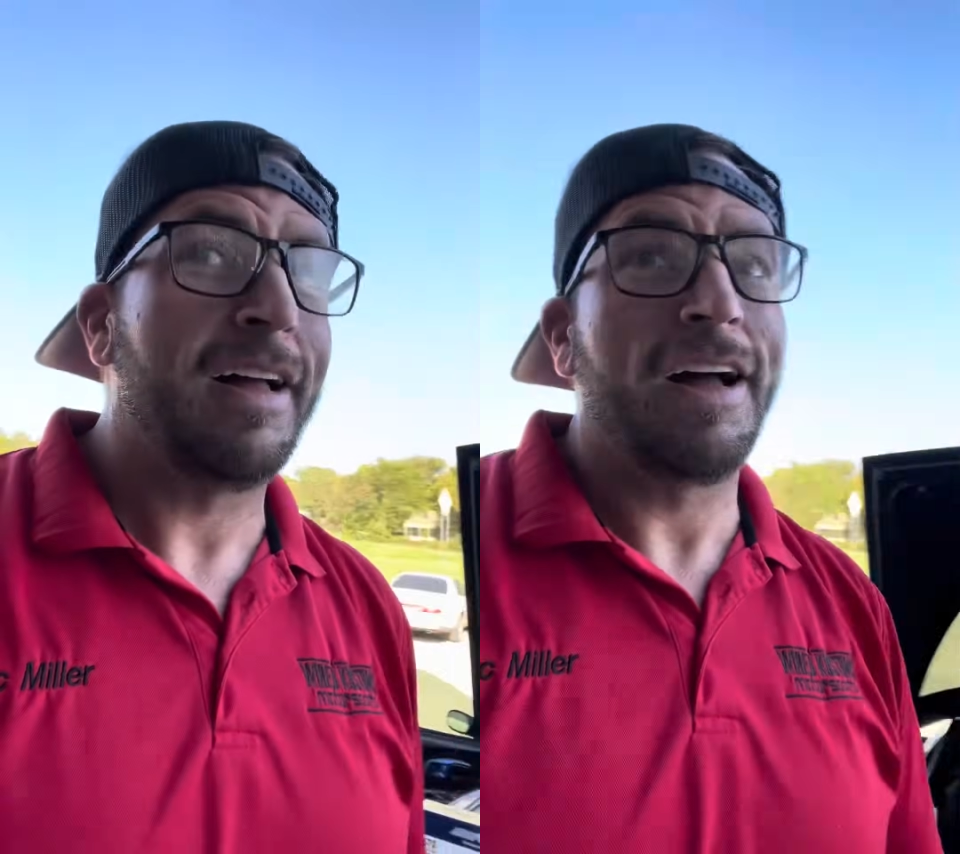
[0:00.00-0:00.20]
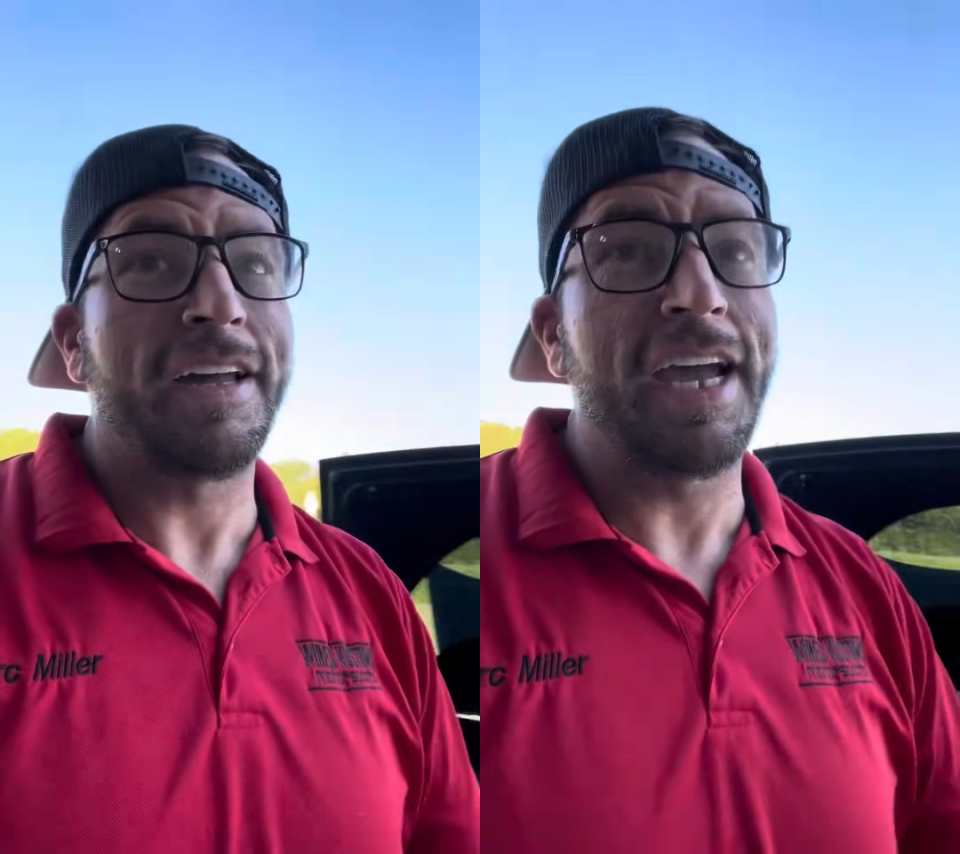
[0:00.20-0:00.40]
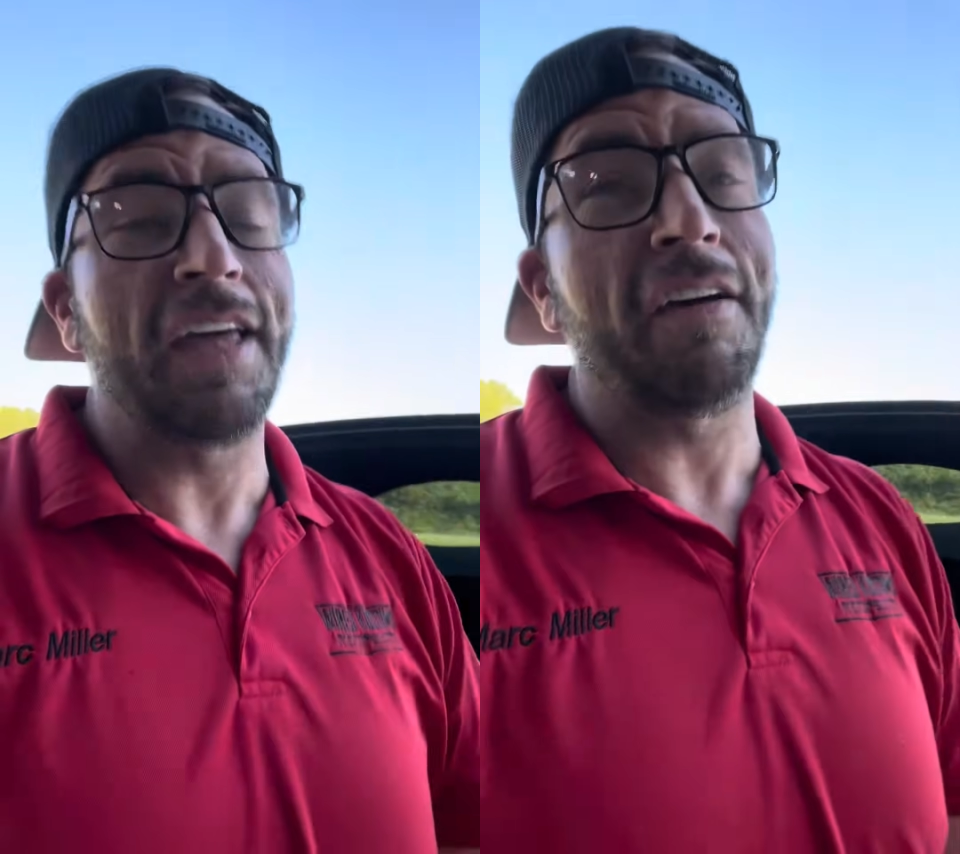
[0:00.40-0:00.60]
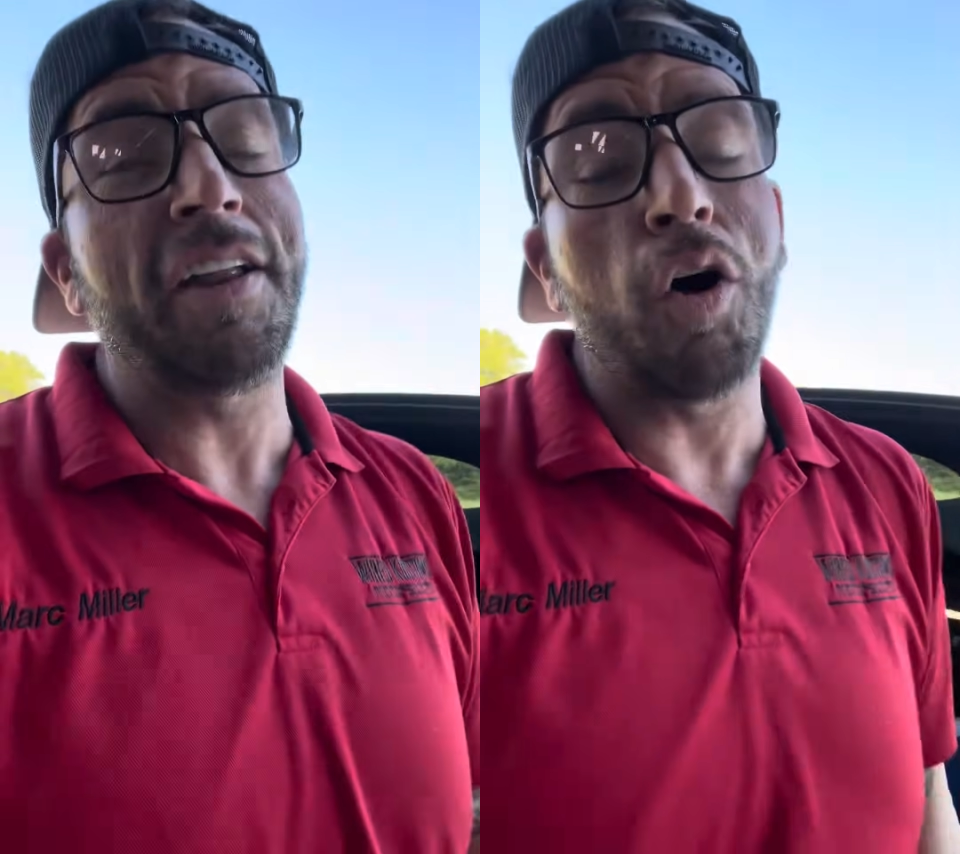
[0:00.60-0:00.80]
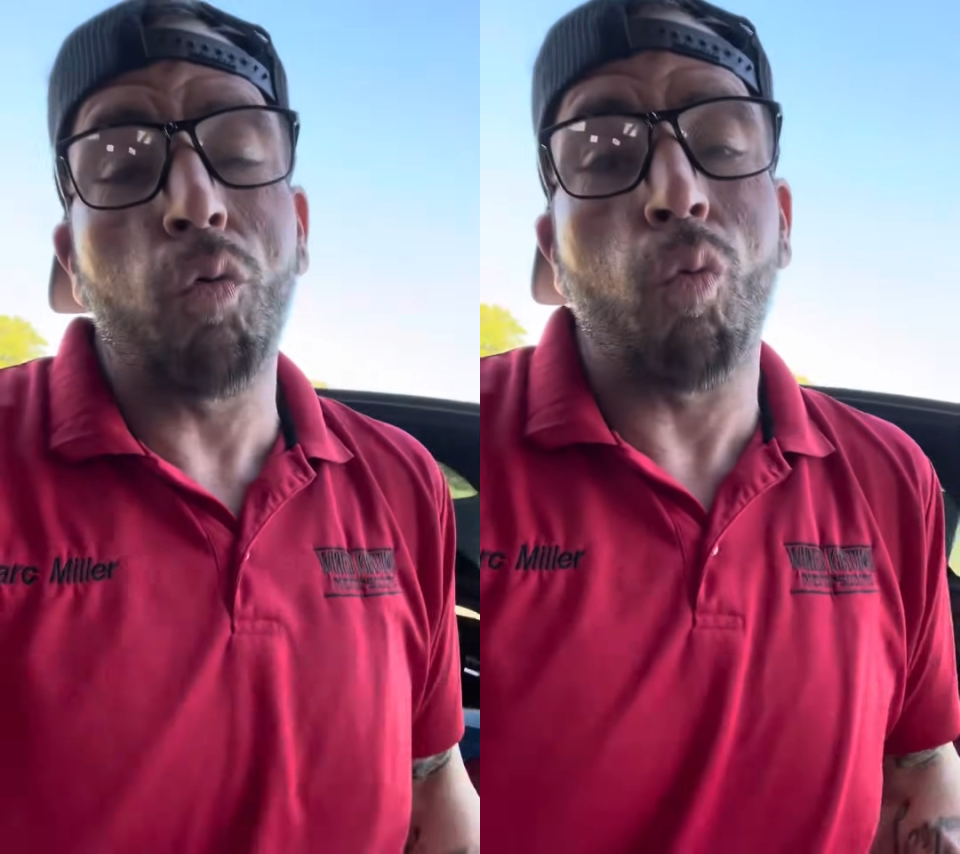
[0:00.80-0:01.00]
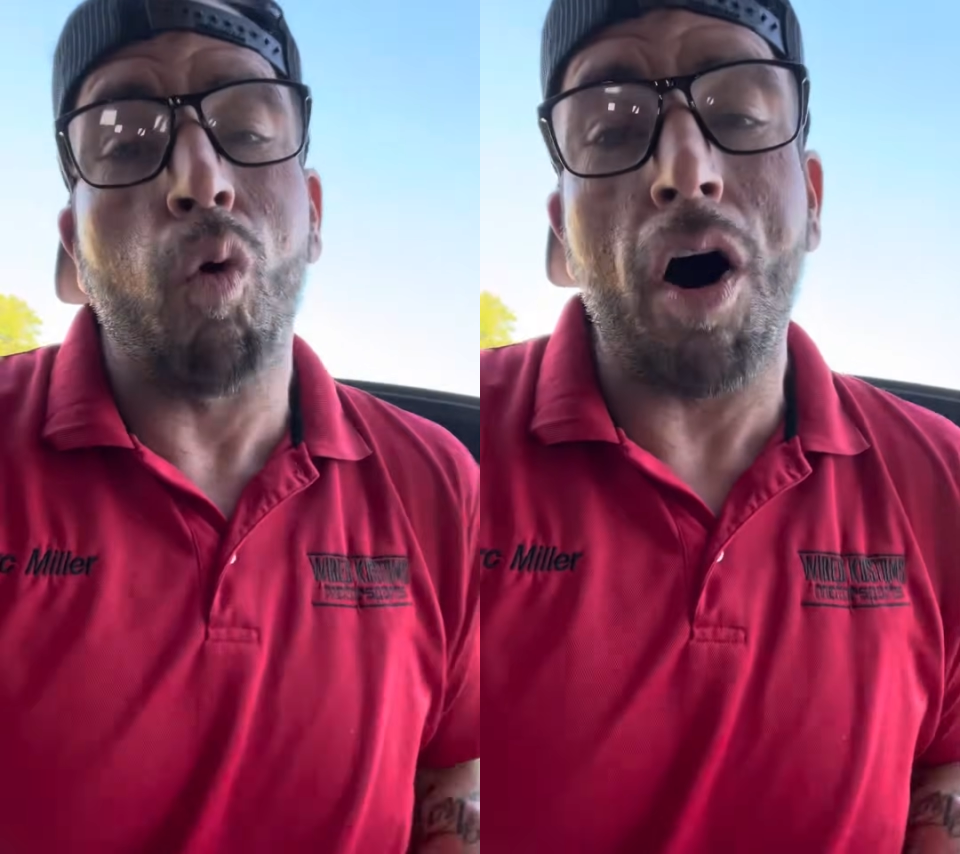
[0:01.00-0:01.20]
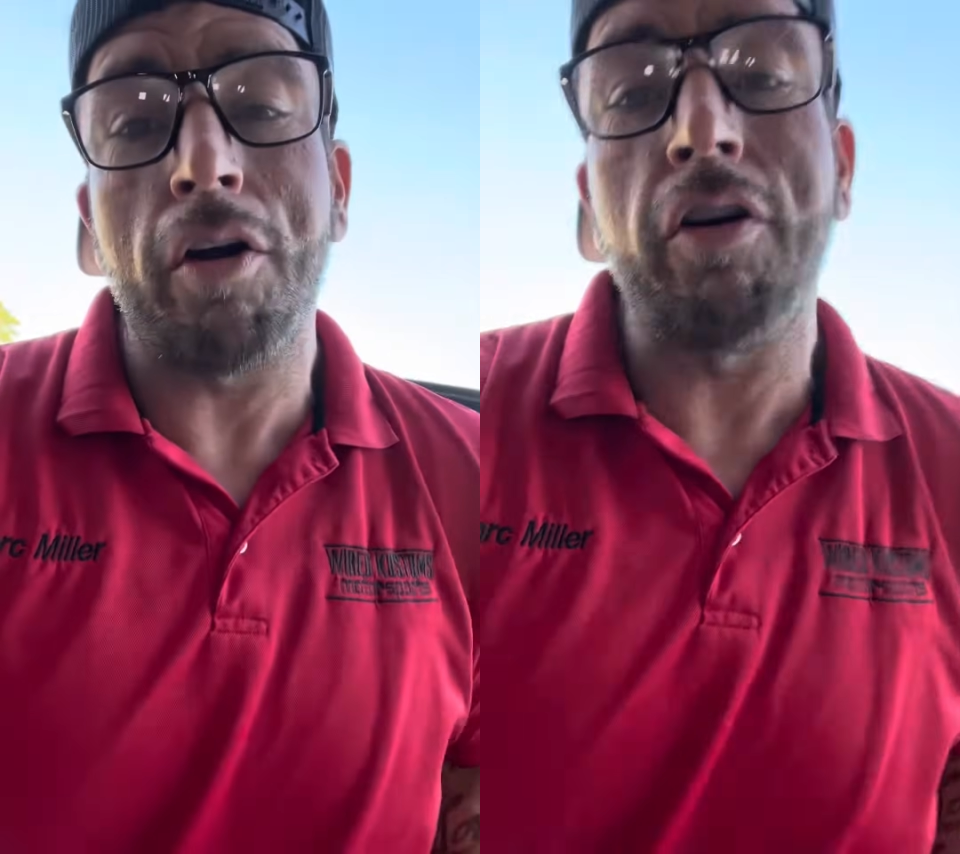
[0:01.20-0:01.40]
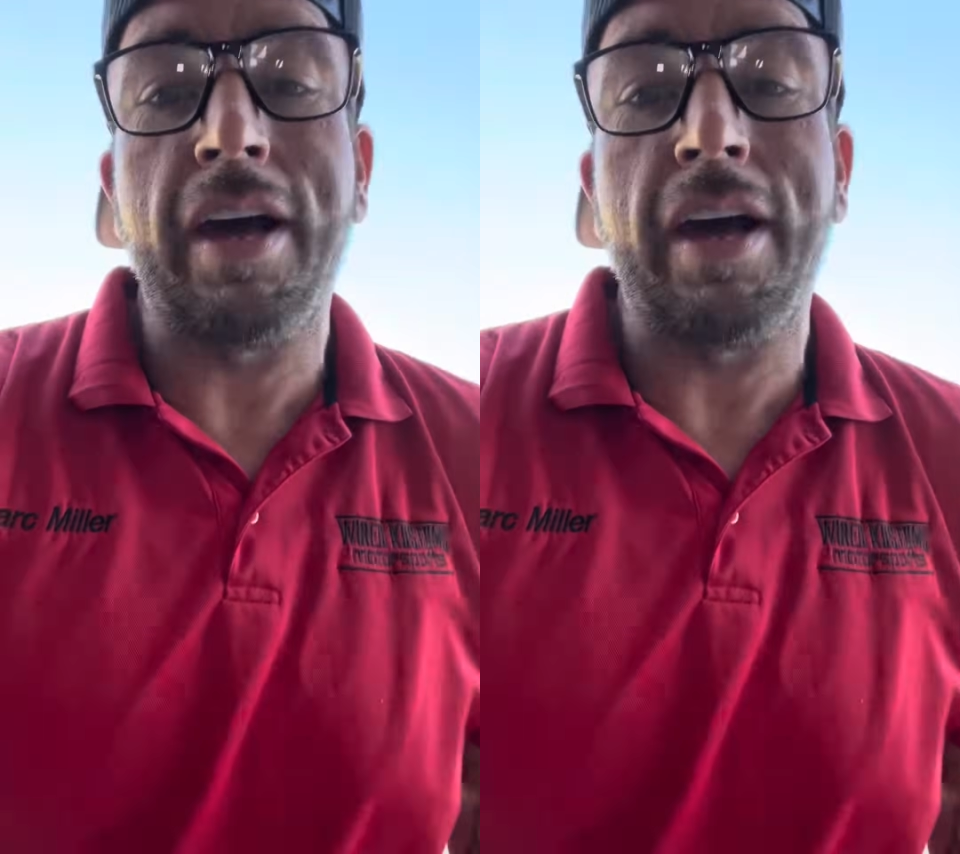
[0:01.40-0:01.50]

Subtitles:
Again, there ain't no water